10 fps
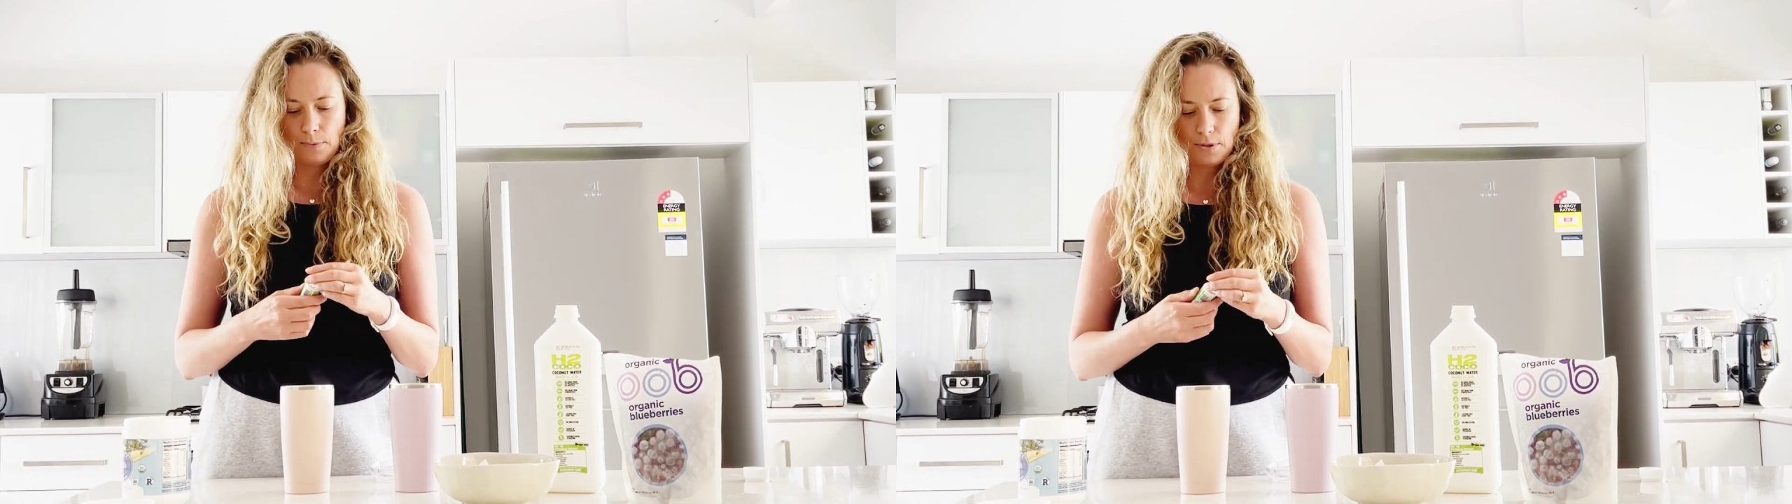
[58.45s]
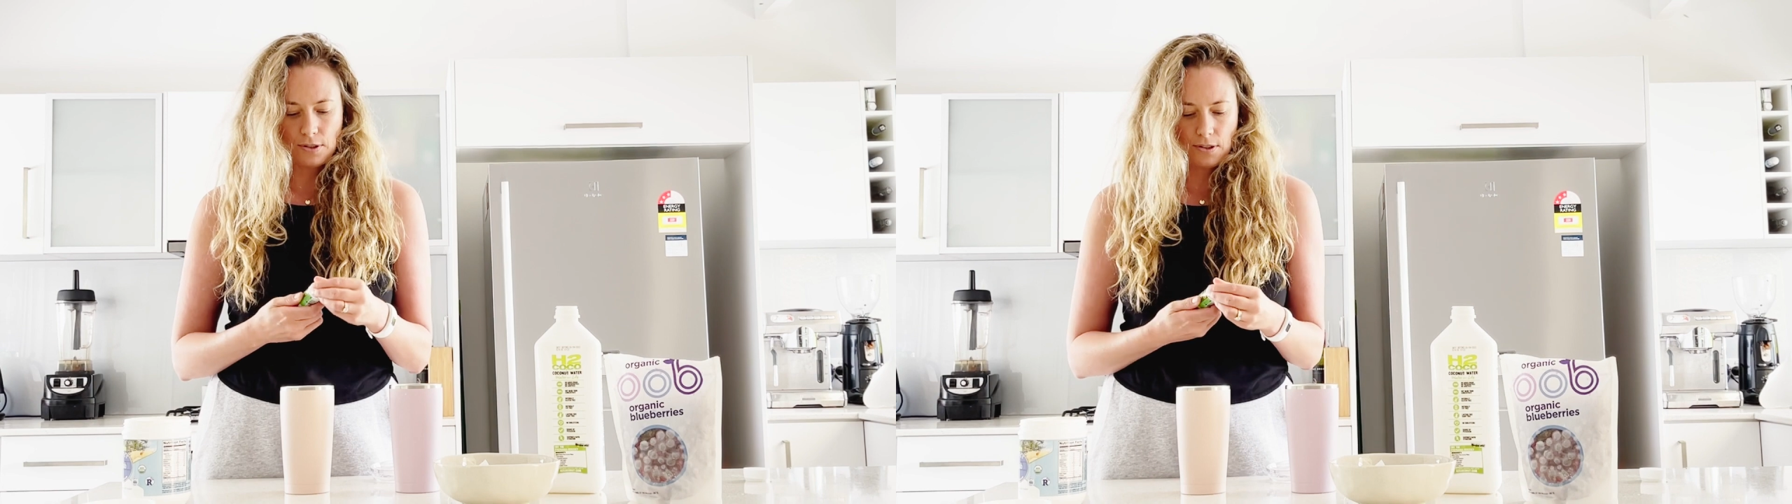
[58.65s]

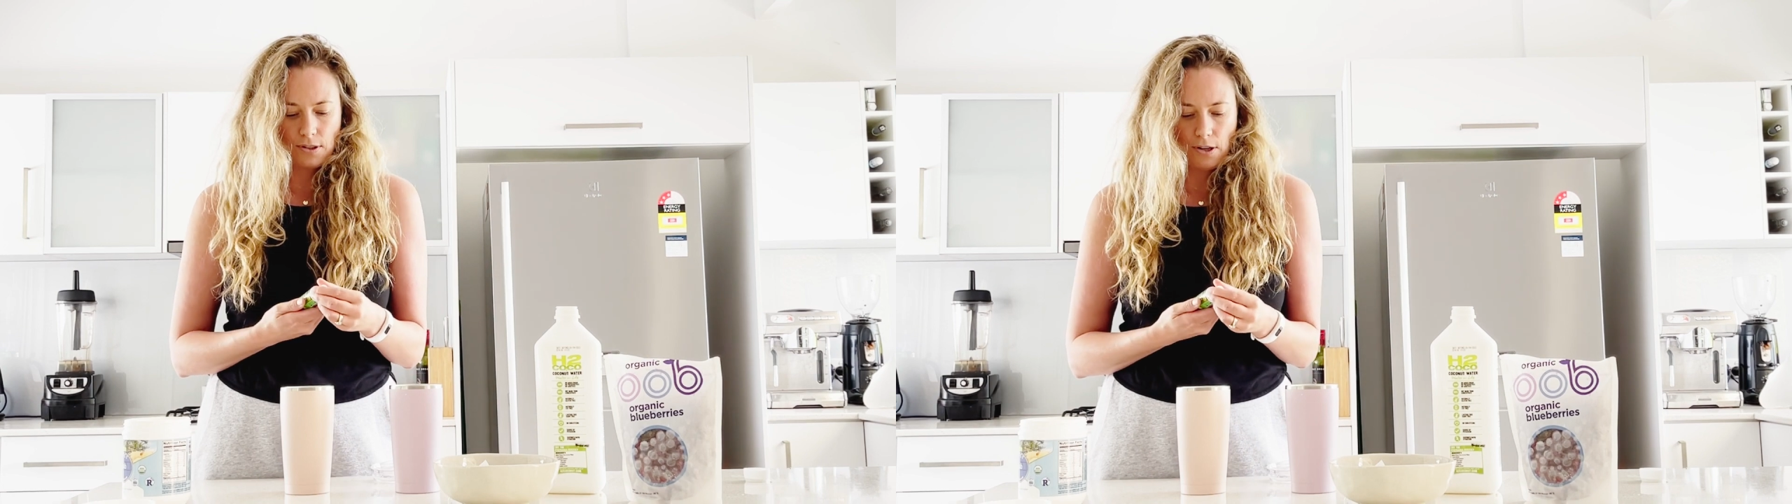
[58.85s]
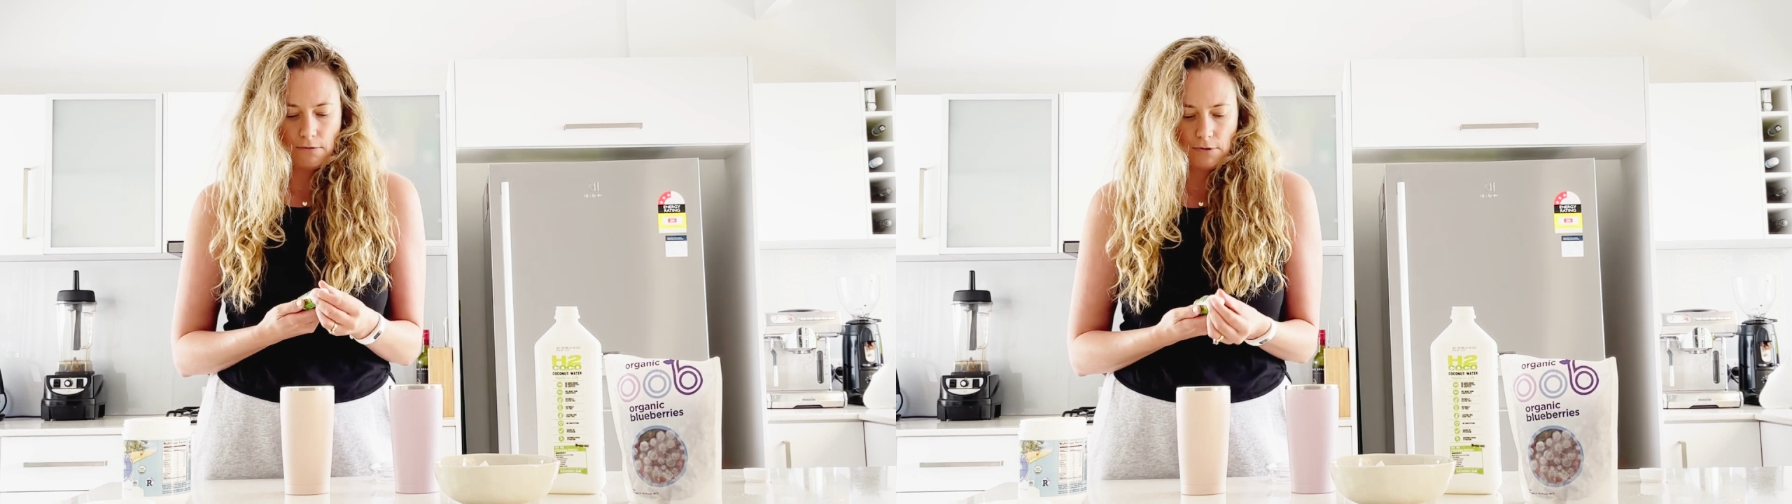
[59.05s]
which you
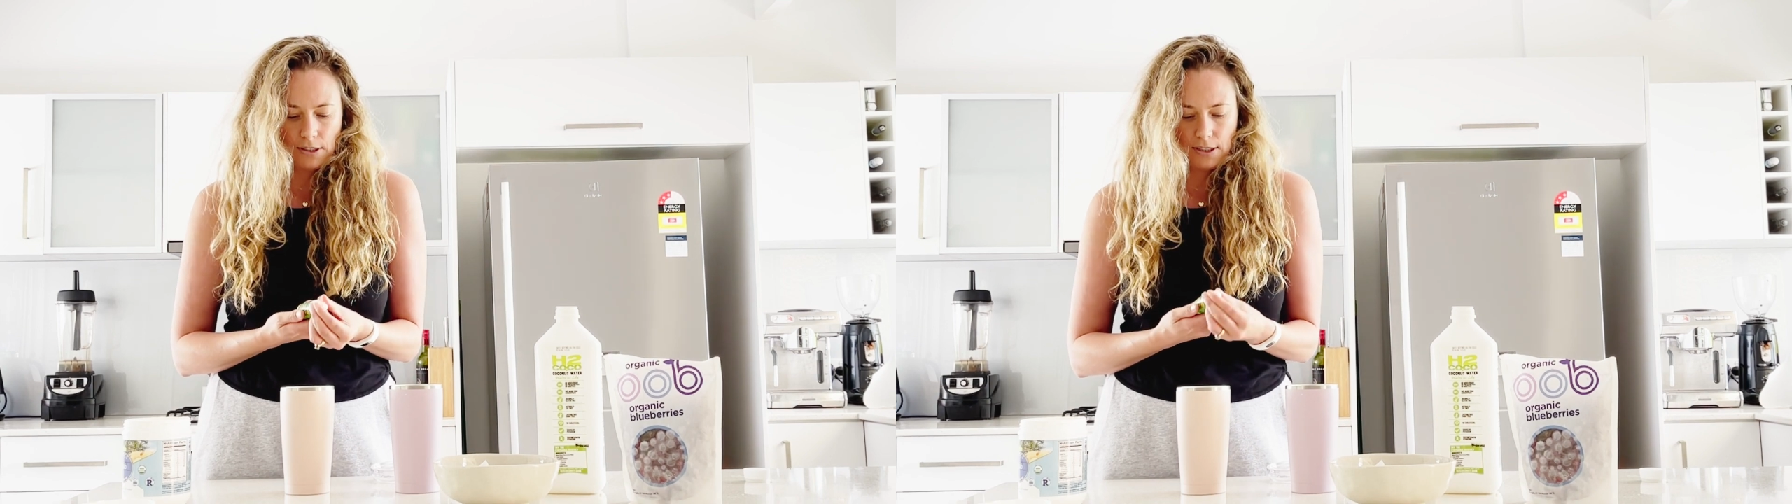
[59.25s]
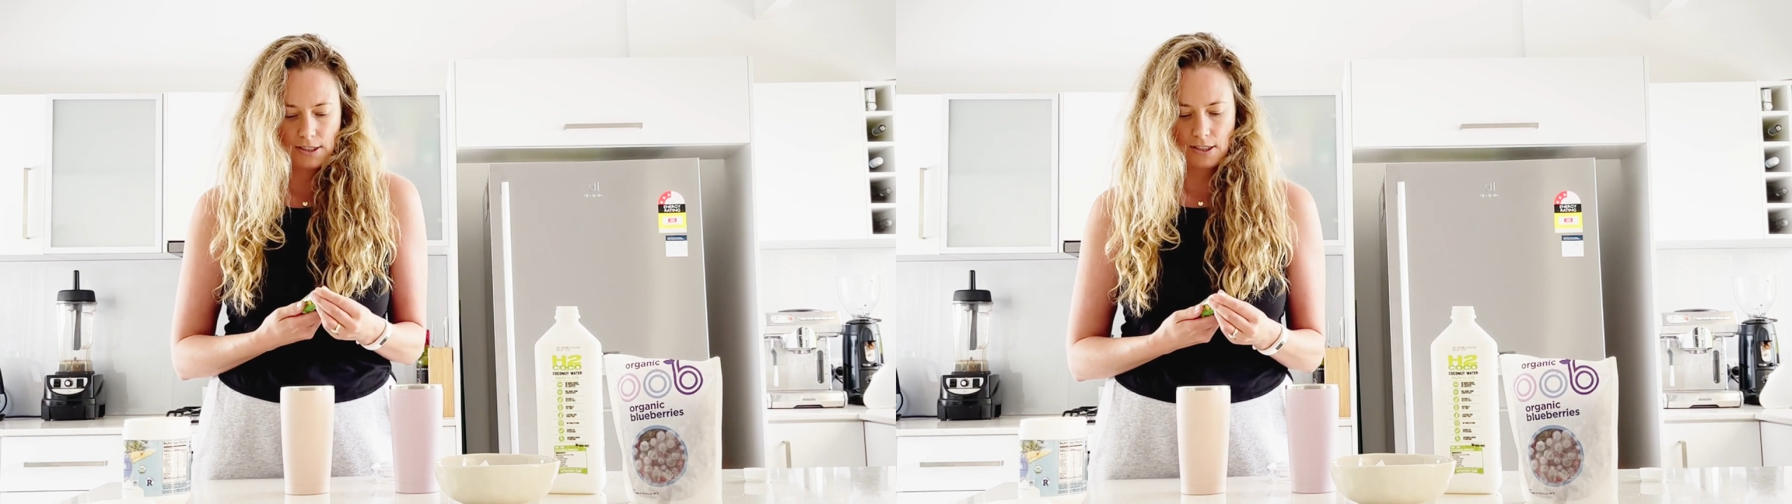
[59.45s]
don't
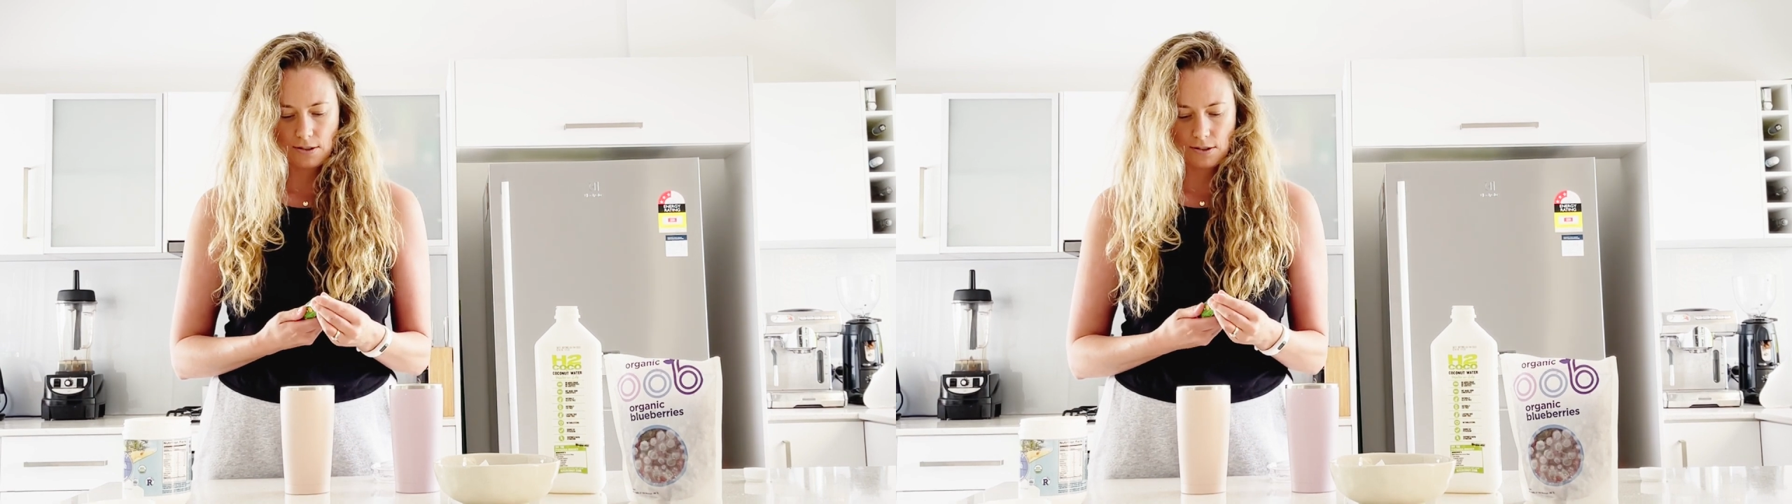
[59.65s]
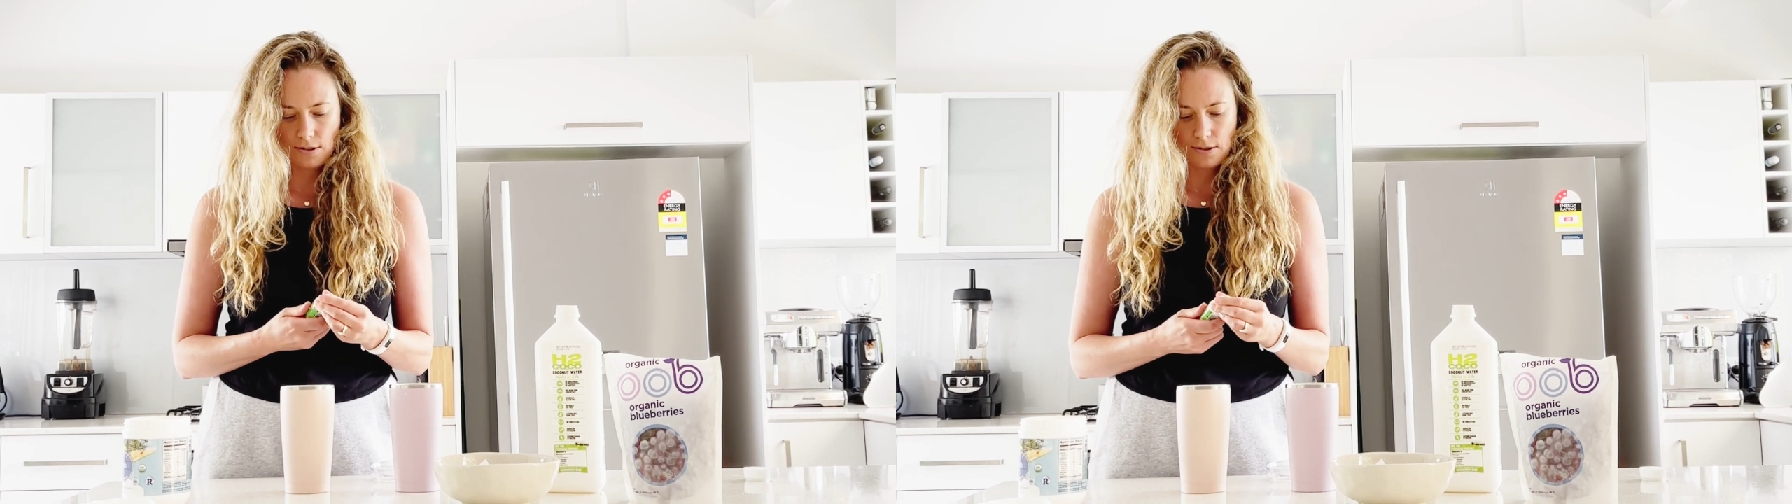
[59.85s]
really need
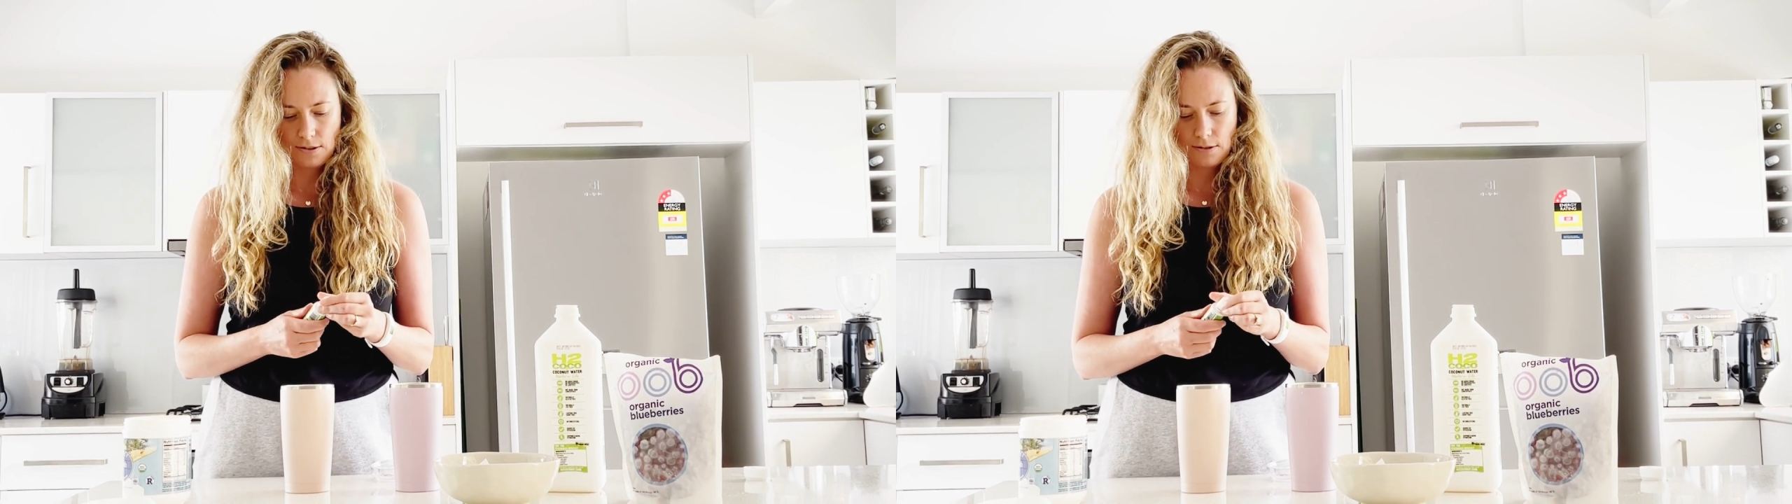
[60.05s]
to,